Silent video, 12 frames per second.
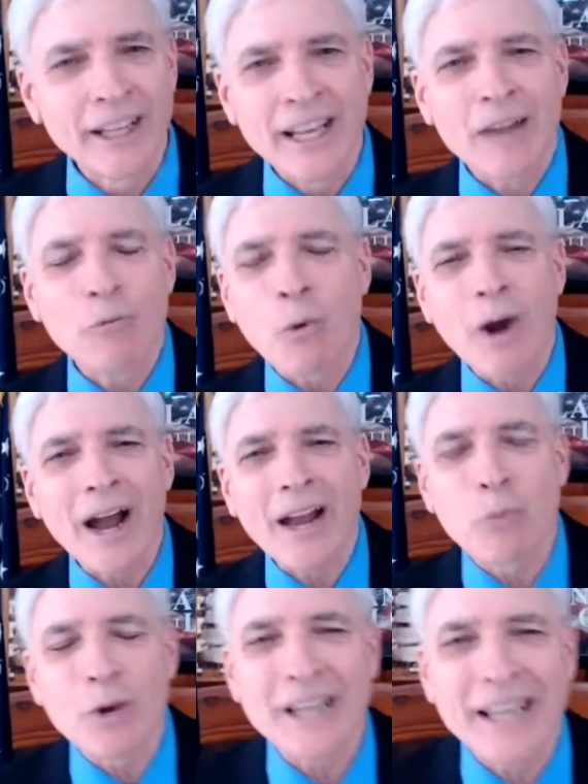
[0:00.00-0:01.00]
Why
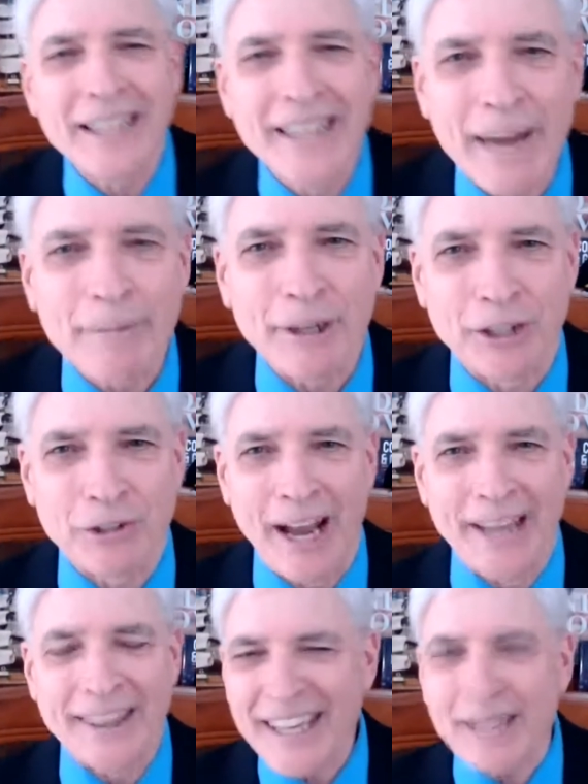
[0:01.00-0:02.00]
wouldn't a
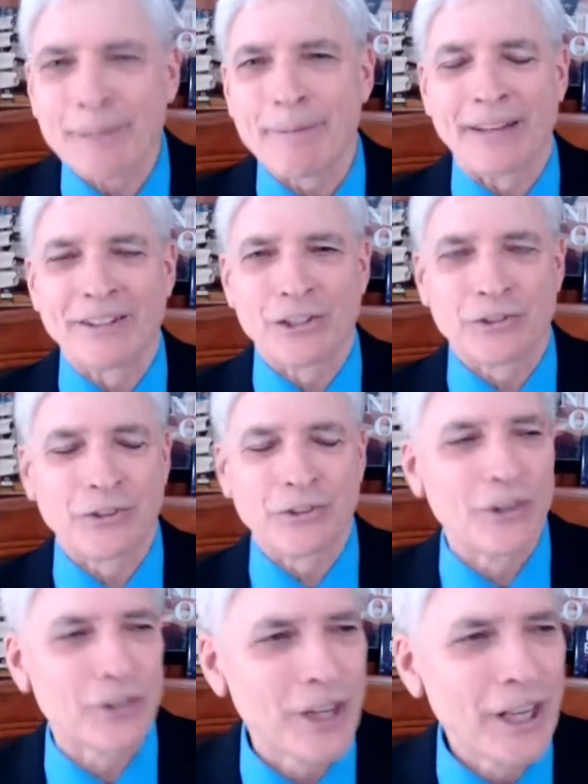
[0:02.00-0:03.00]
Democrat, think about this,
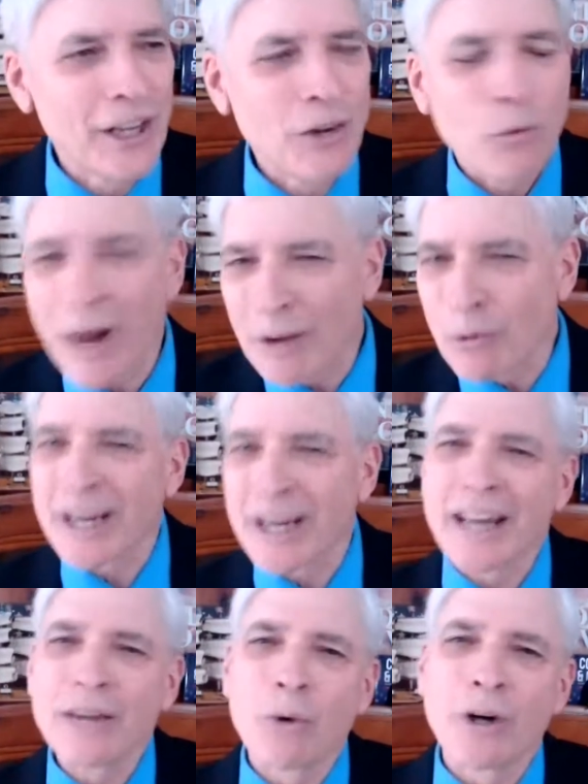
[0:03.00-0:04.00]
folks, why wouldn't
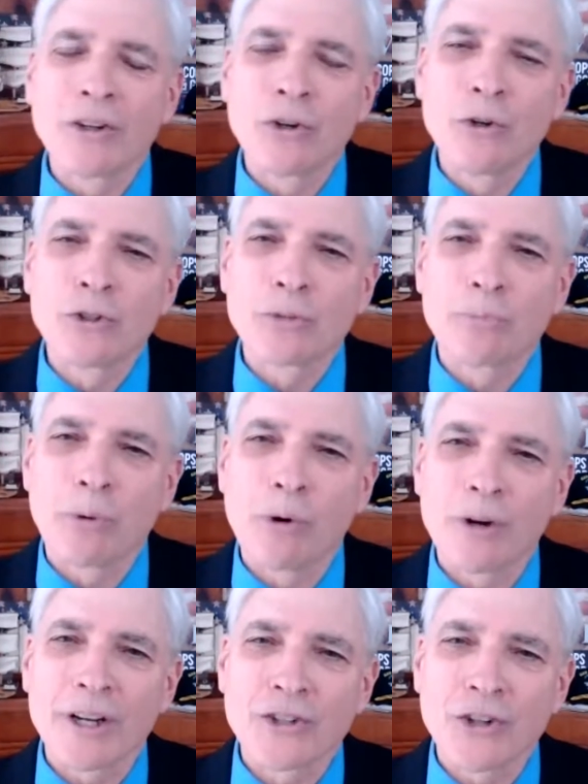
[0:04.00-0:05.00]
anyone who
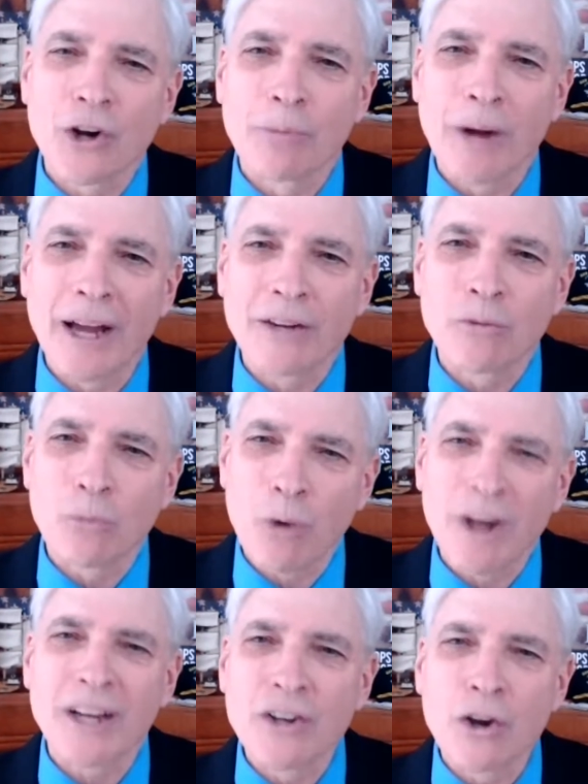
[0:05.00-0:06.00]
supported Joe Biden
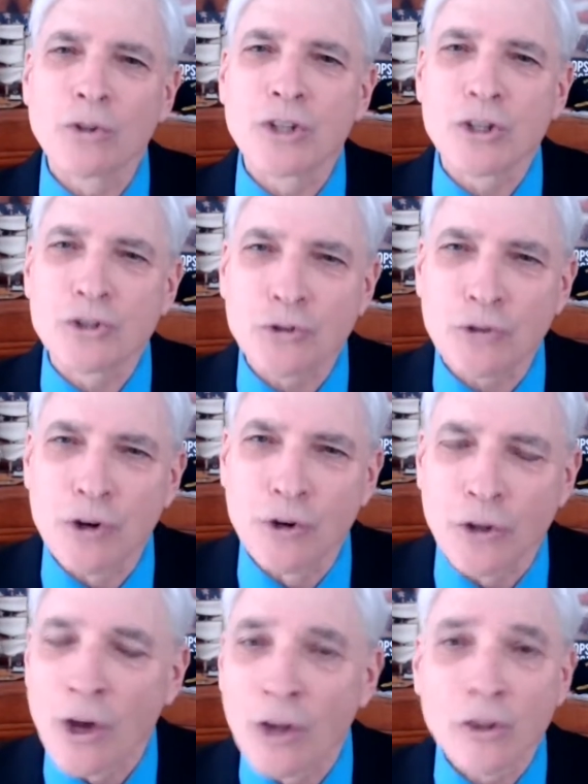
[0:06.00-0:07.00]
want to know the
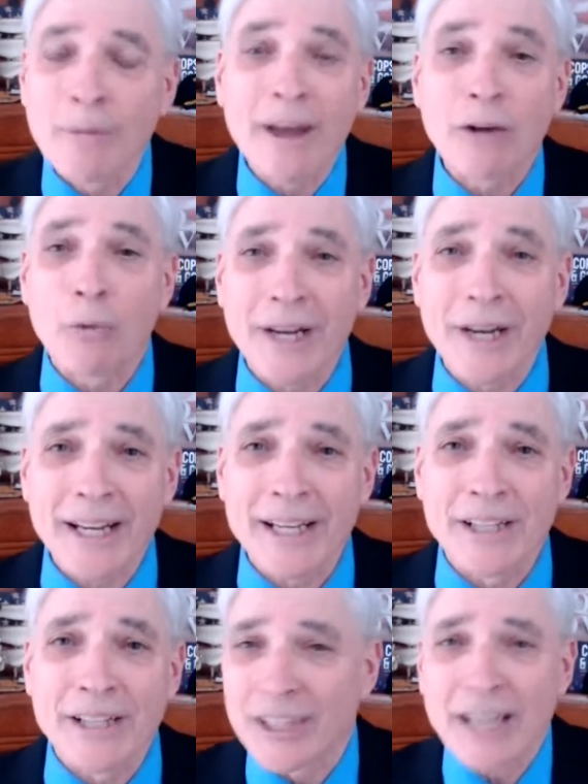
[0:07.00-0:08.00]
truth, no matter what it
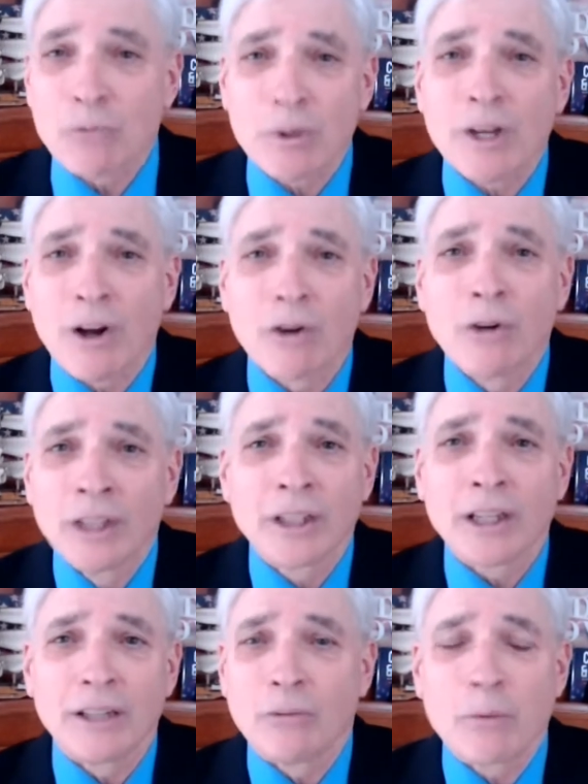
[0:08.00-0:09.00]
is?
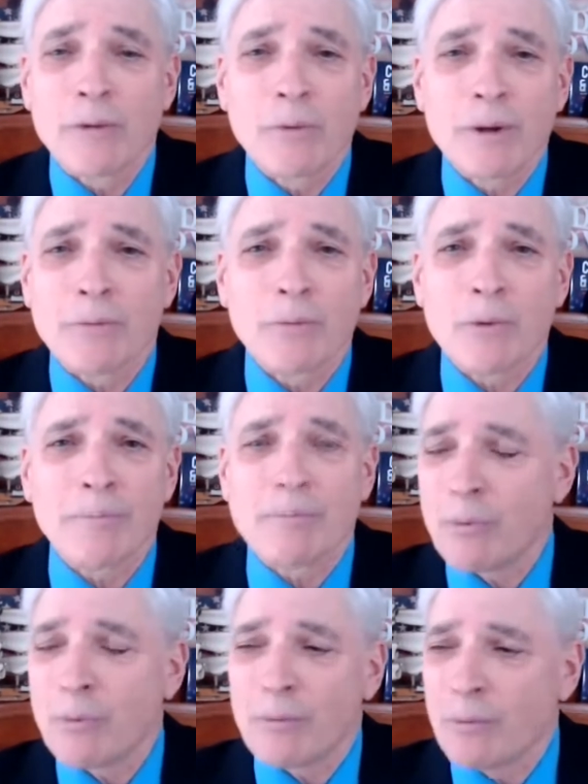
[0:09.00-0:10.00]
Look at,
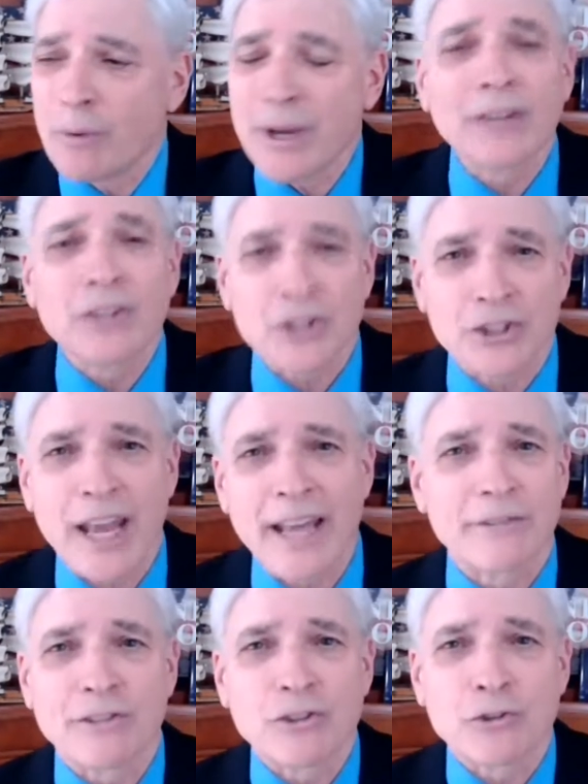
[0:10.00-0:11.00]
we
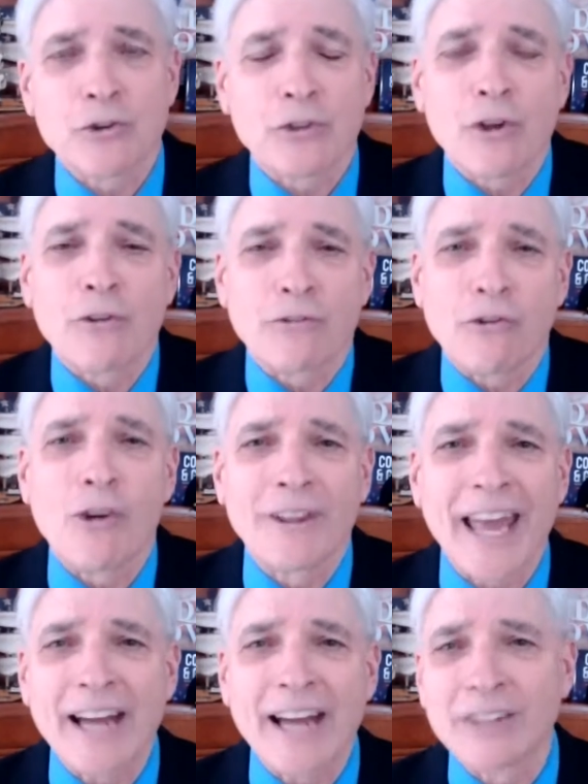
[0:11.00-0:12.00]
understand if the truth don't fall
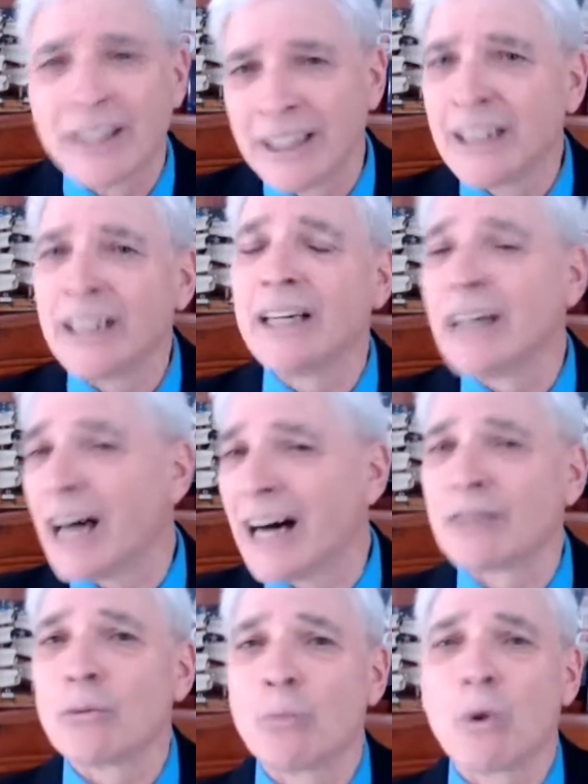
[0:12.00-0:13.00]
down
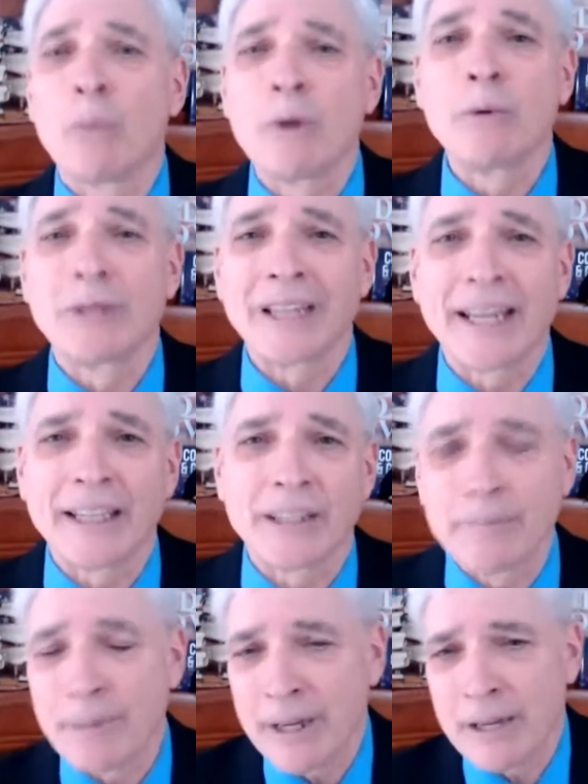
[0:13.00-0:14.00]
on what we would like it
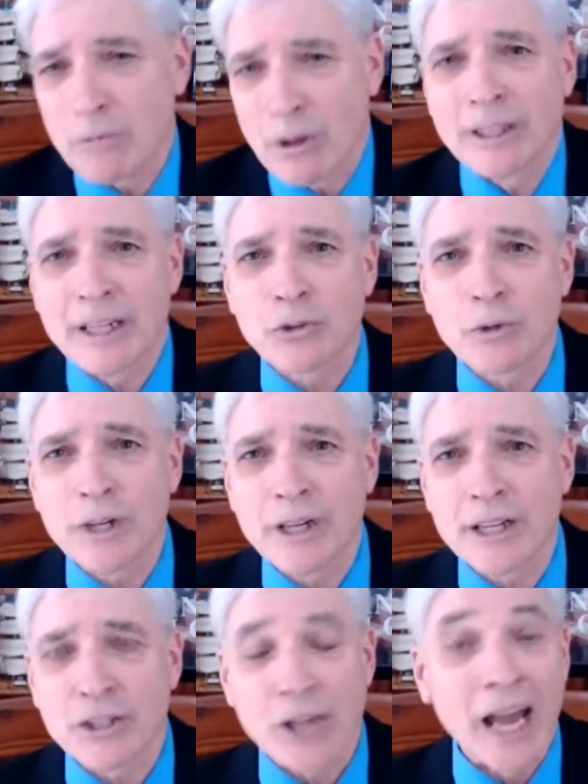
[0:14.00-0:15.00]
to be, well, it is what it
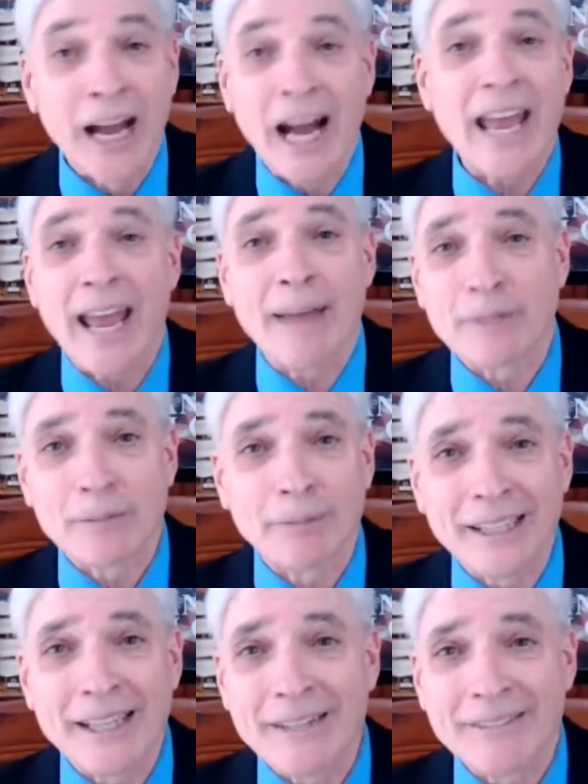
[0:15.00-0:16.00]
is. I happen to
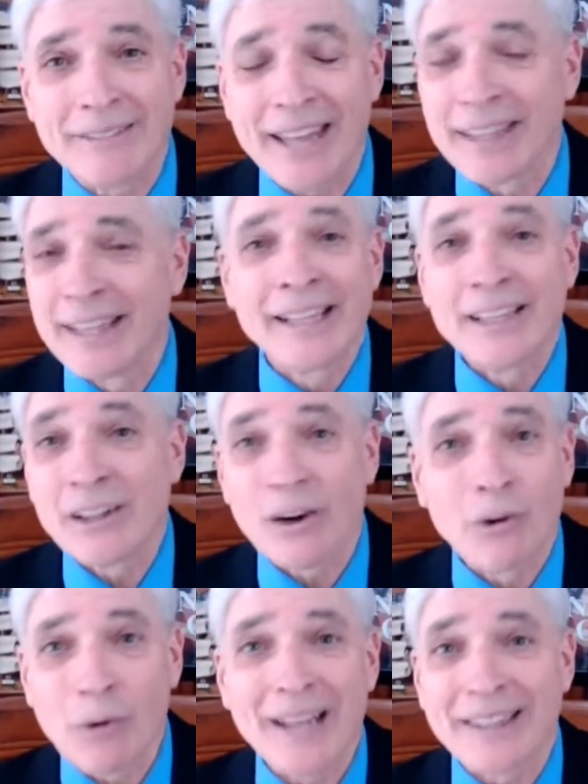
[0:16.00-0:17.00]
believe that, you
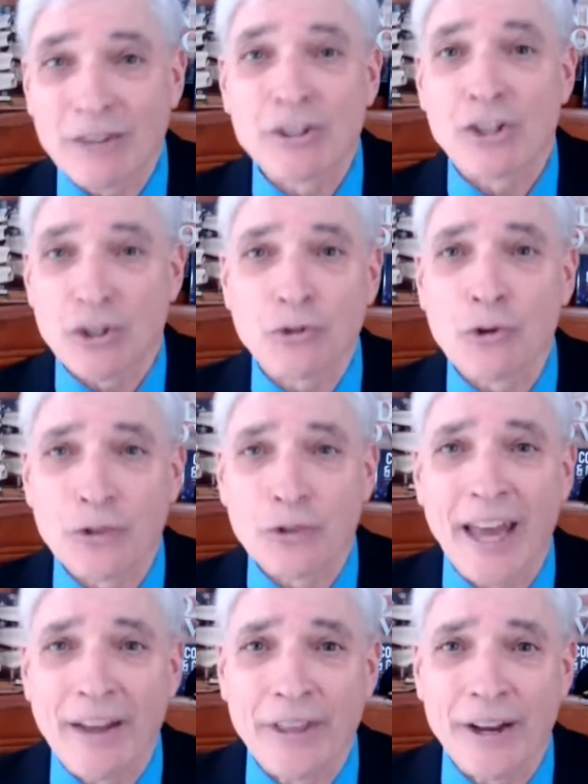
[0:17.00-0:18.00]
know what, there is a truth
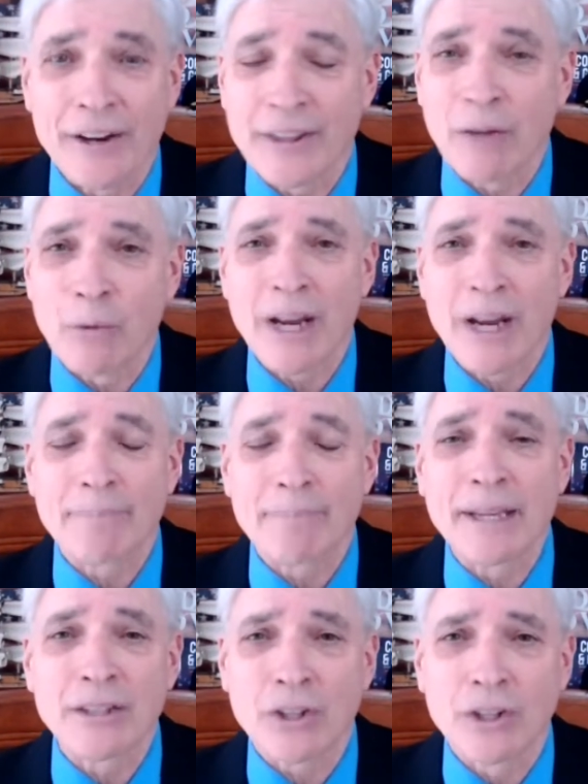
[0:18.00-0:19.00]
out there that we're not
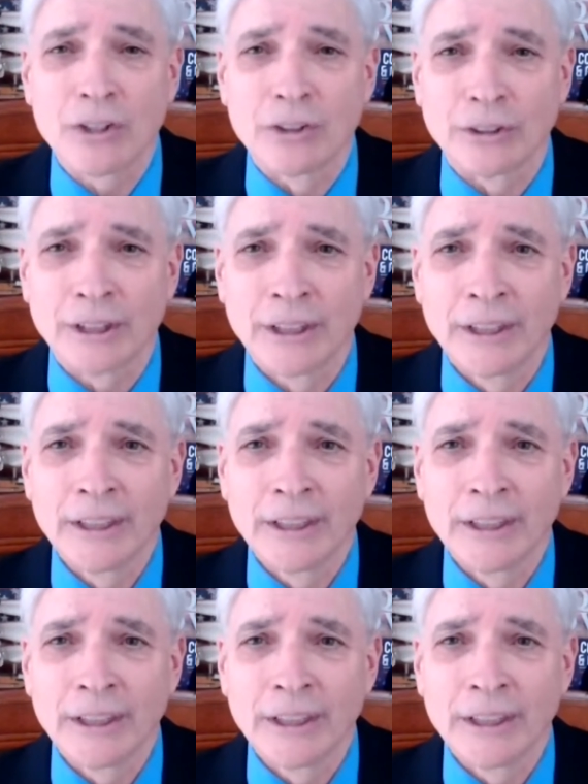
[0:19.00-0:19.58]
being told.